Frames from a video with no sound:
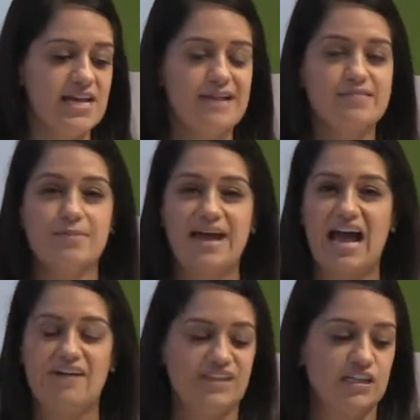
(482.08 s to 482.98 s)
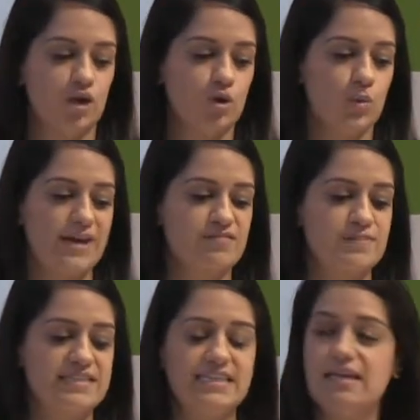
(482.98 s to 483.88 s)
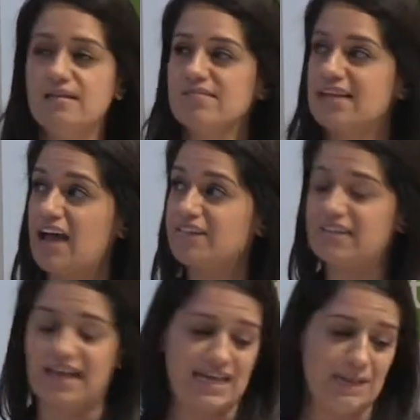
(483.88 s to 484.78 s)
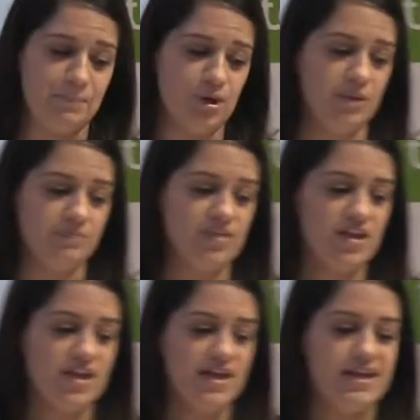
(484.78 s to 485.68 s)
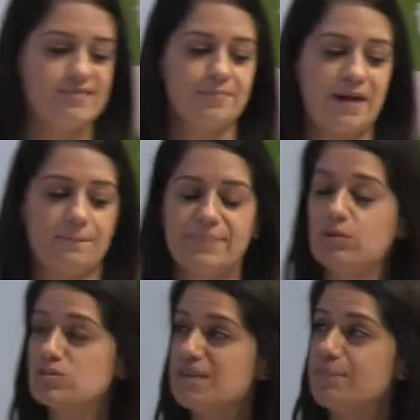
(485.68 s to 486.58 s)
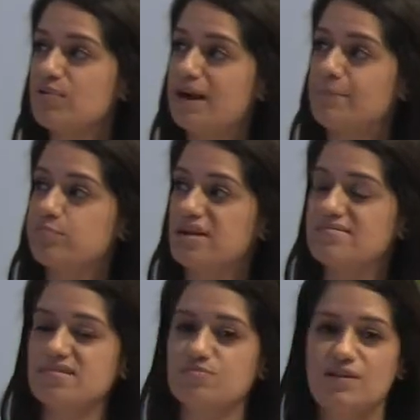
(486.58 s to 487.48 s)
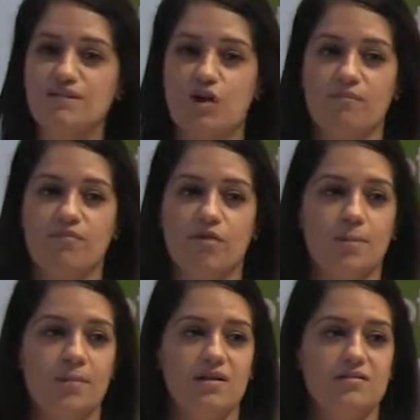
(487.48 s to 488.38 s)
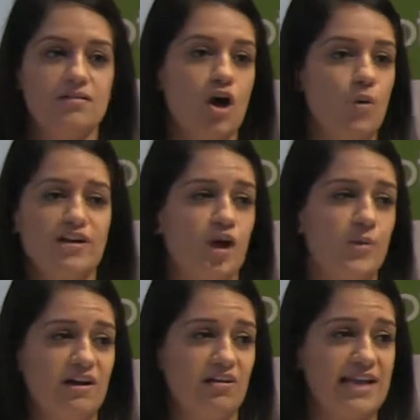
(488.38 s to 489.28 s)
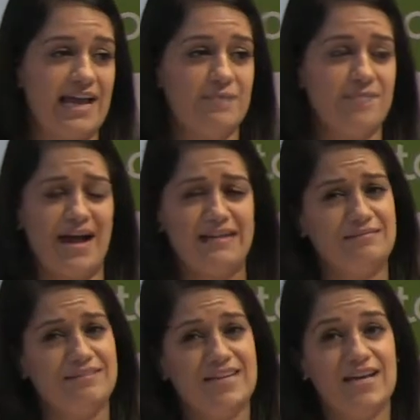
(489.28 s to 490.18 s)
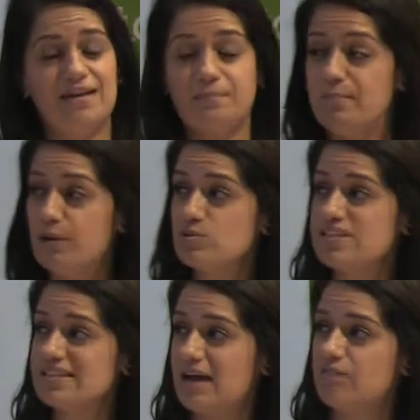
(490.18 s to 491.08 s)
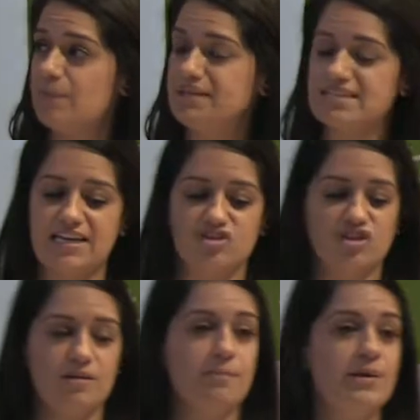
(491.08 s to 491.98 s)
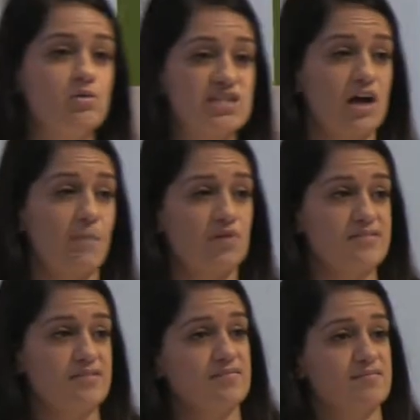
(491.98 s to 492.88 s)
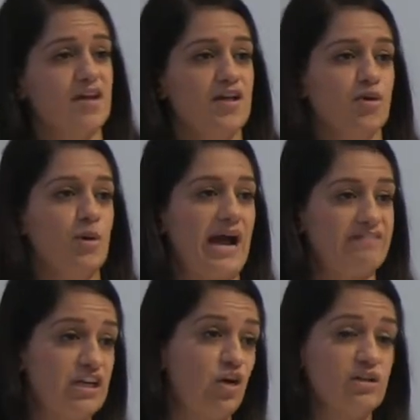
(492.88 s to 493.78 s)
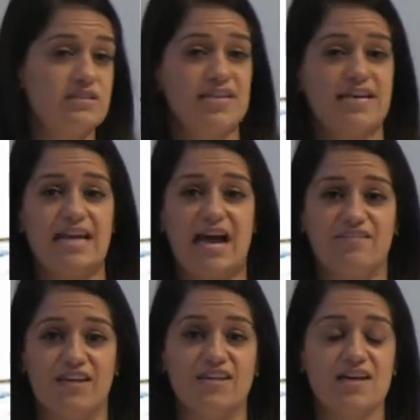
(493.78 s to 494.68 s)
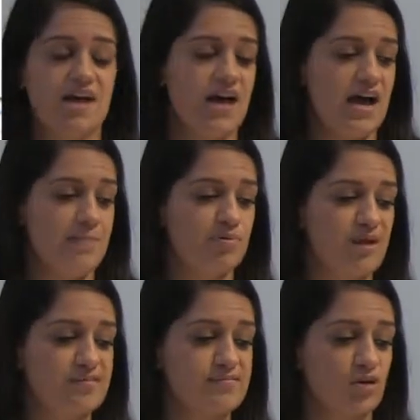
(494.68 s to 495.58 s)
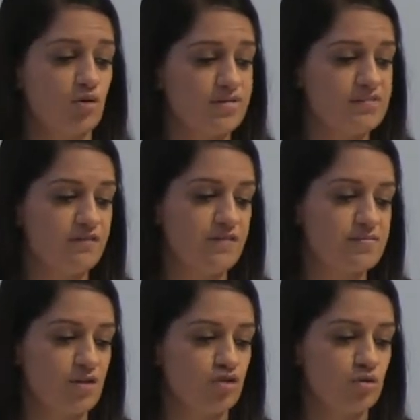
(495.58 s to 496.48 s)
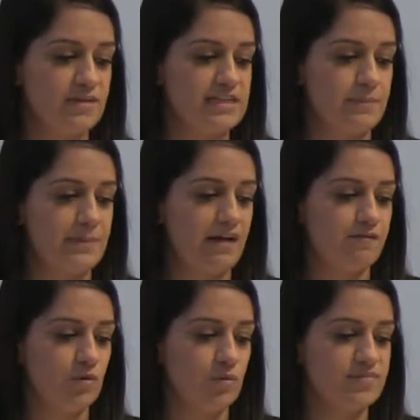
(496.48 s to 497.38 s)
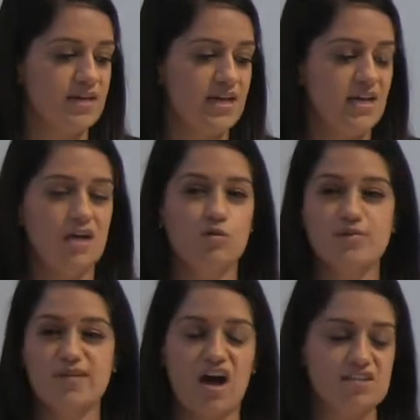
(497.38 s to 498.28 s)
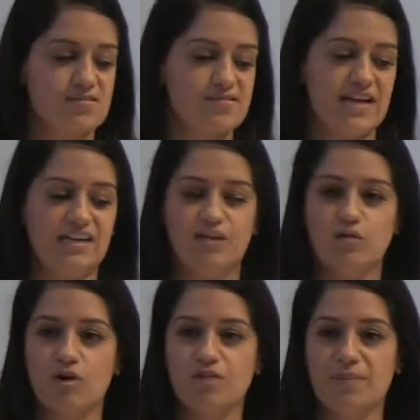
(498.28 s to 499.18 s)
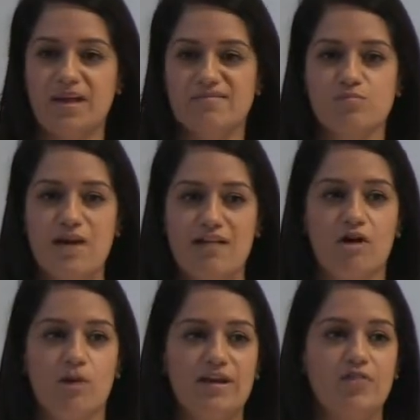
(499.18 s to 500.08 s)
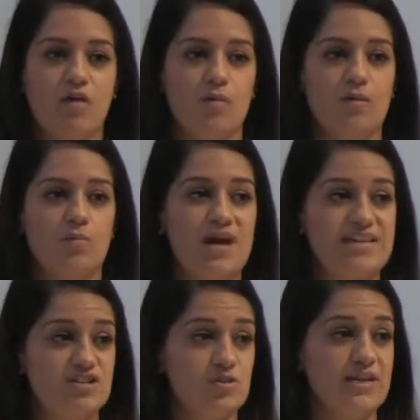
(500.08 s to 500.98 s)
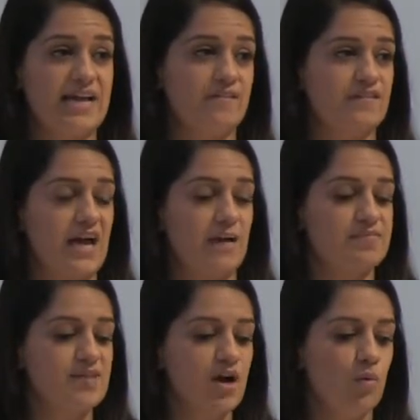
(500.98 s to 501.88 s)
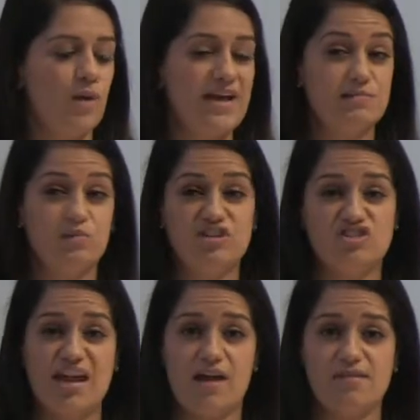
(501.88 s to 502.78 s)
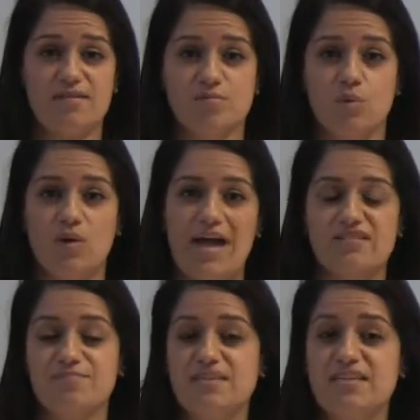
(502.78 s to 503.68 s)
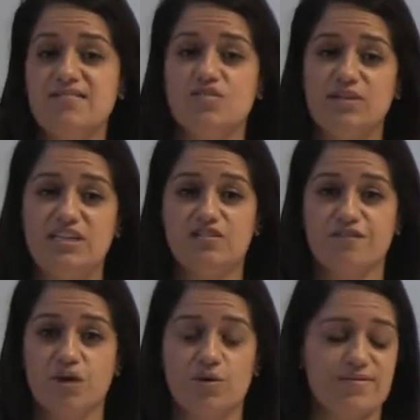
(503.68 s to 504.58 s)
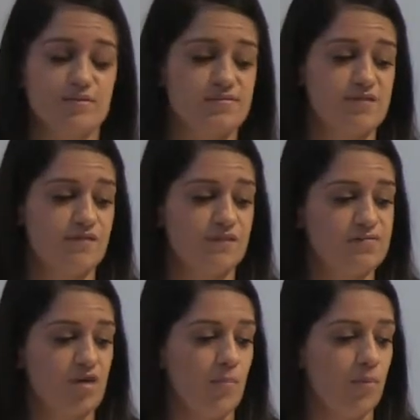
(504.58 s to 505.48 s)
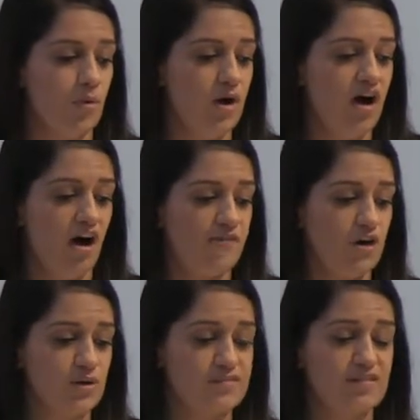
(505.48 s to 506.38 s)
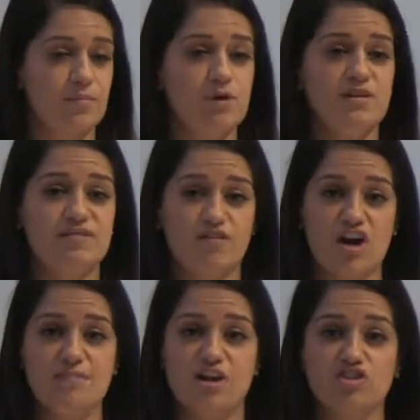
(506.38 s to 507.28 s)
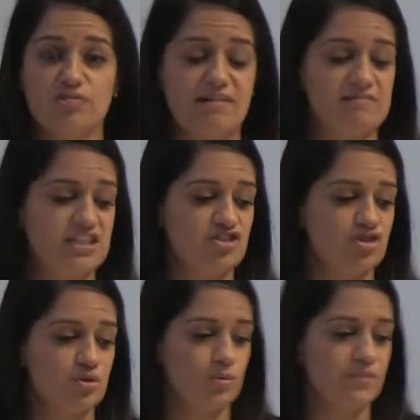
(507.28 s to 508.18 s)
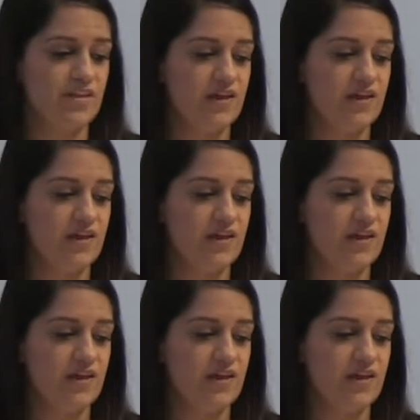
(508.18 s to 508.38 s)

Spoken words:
It's about having local expertise and having that input. It's about building brand presence. We've gone from no one knowing our name and building that reputation and building our presence through having content, having presence across different social media platforms, and also understanding the growth plans. Where are we growing? Where do we have gaps? Which areas or expertise do we need to focus on? So for example, our focus at the moment is very much around digital.